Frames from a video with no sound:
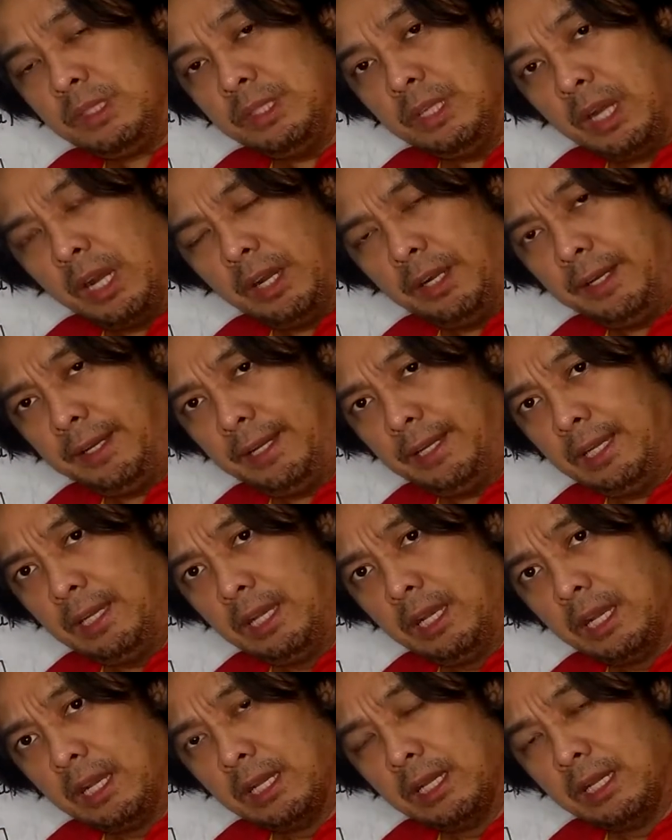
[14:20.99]

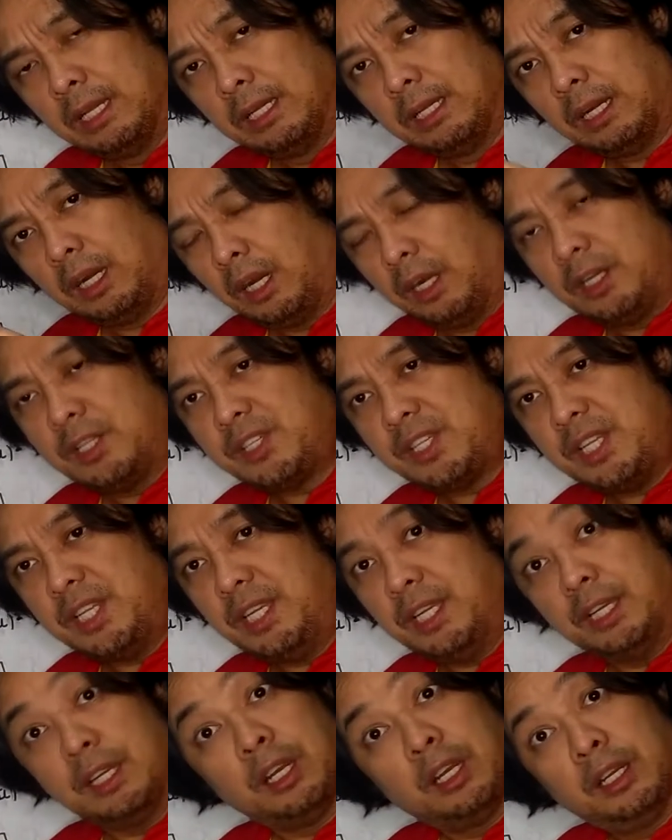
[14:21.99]
RL,
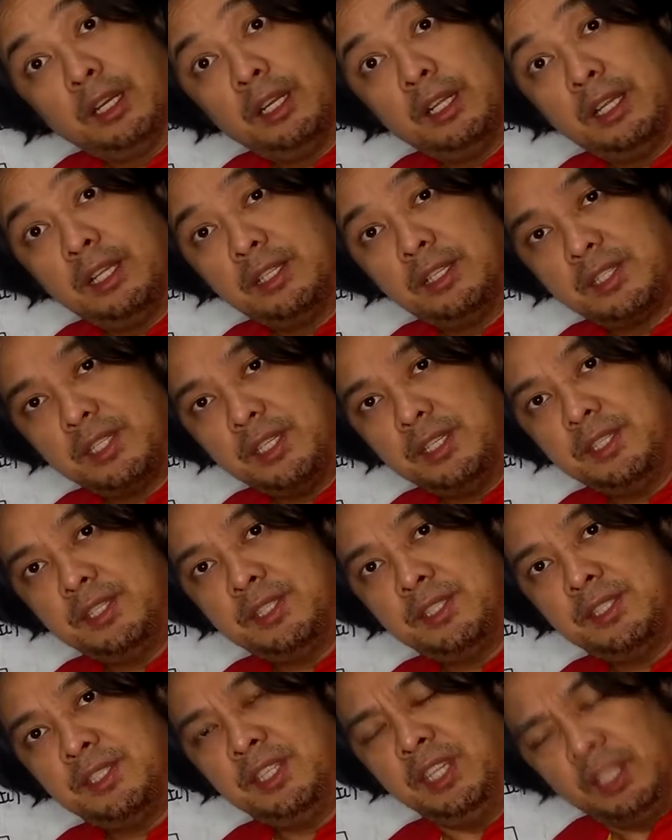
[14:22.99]
RC, and RLC
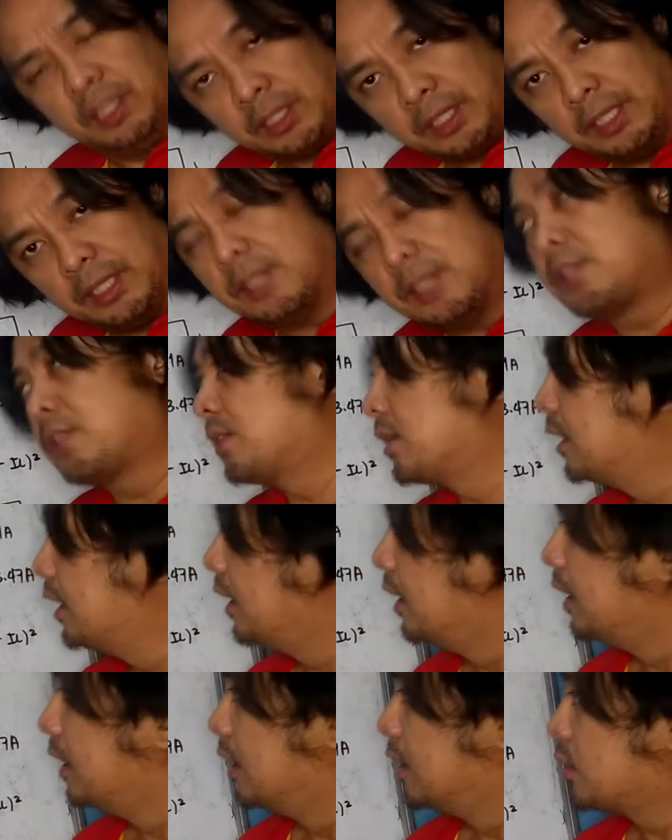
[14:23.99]
circuits.
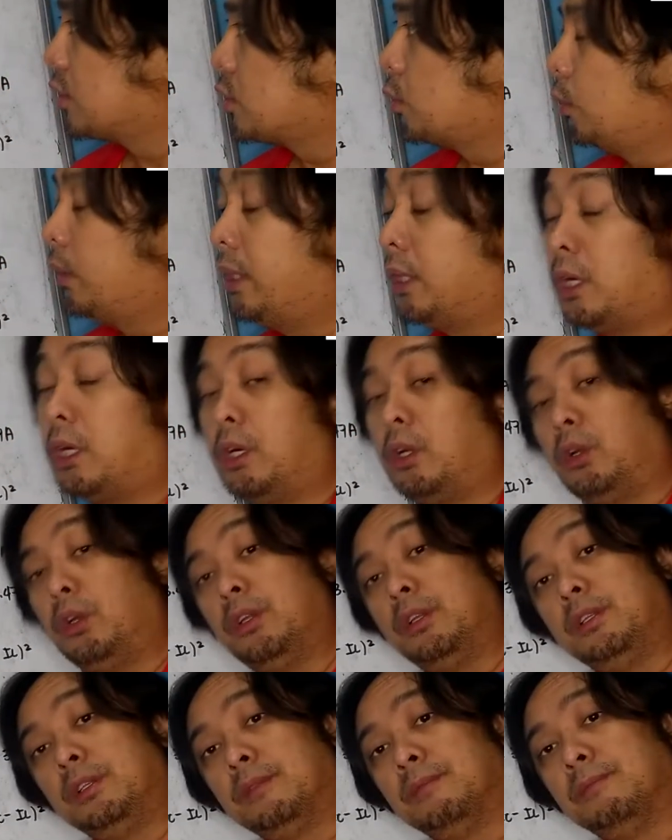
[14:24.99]
So we are
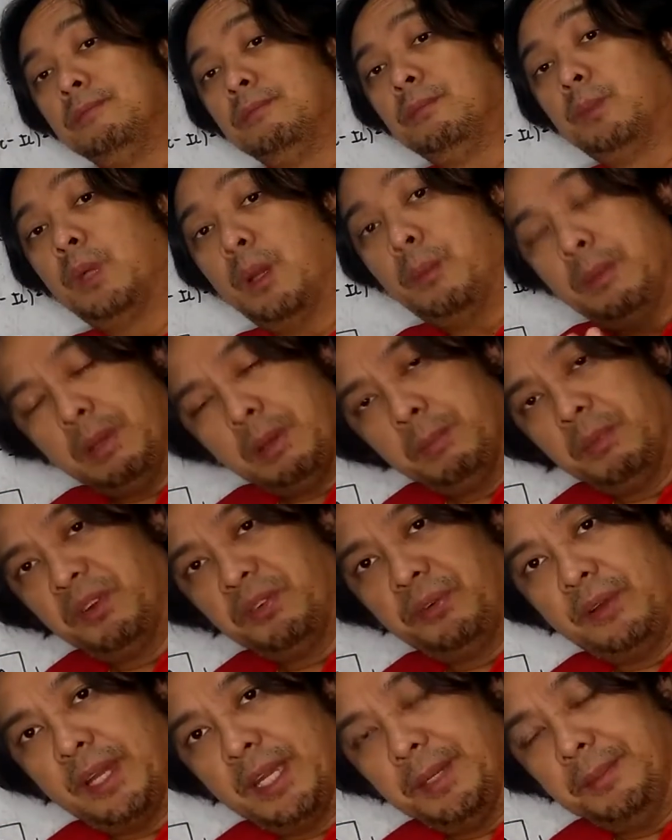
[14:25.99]
on problem number
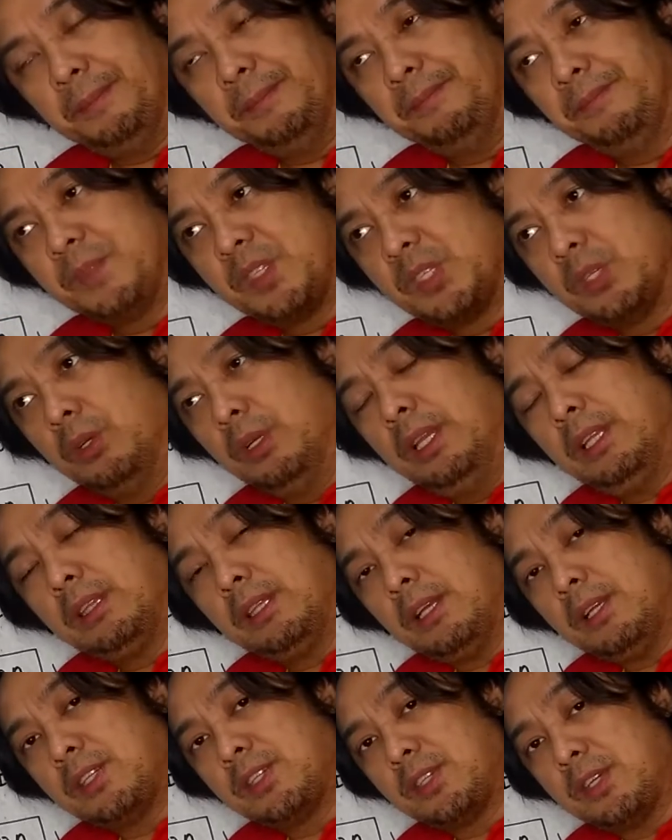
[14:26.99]
5. So let
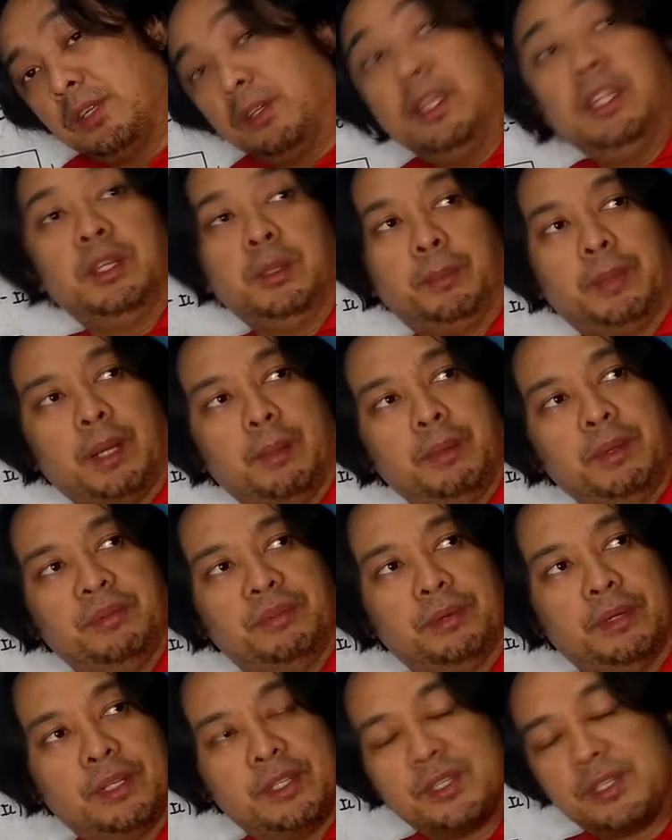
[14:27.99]
us uh, read the problem
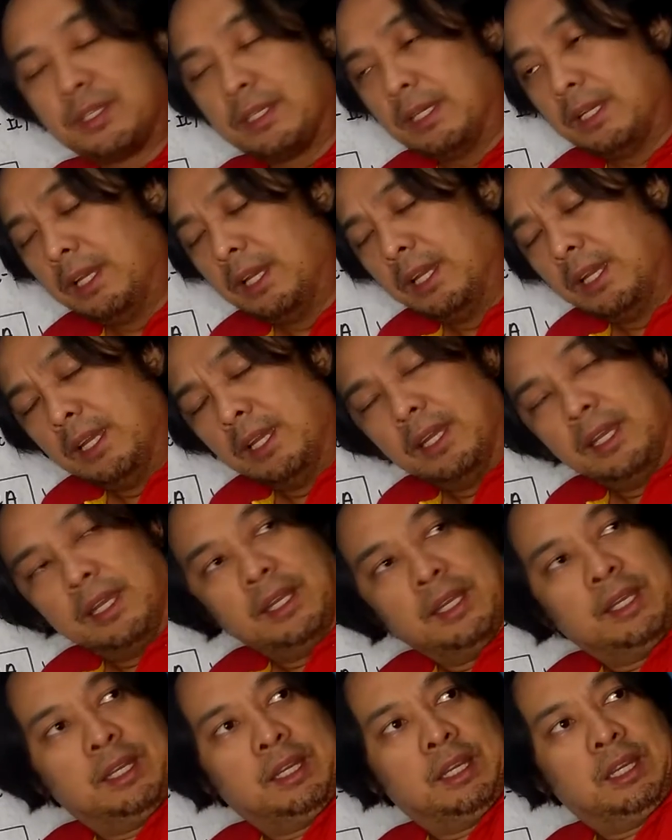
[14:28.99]
first.
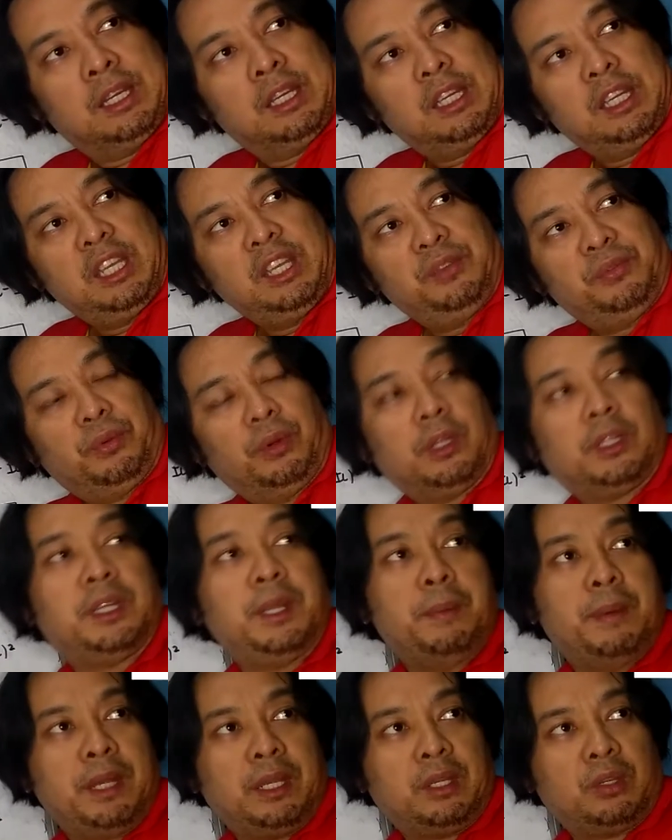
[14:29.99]
A
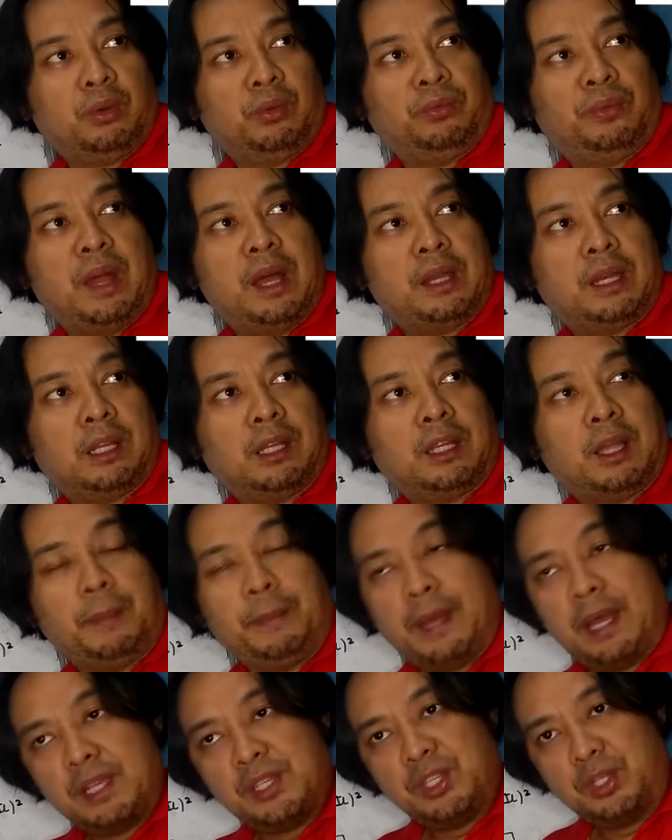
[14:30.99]
40 microfarad
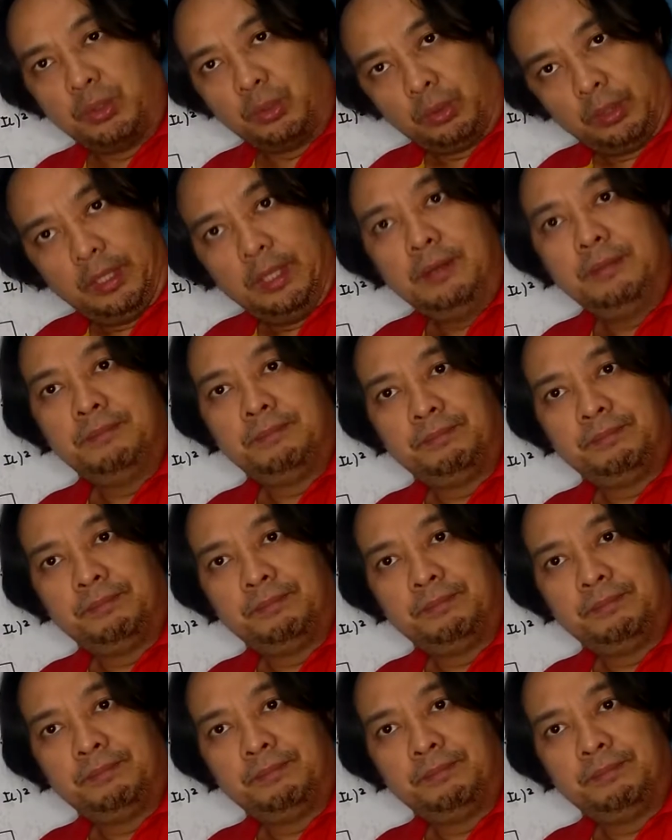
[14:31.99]
capacitor,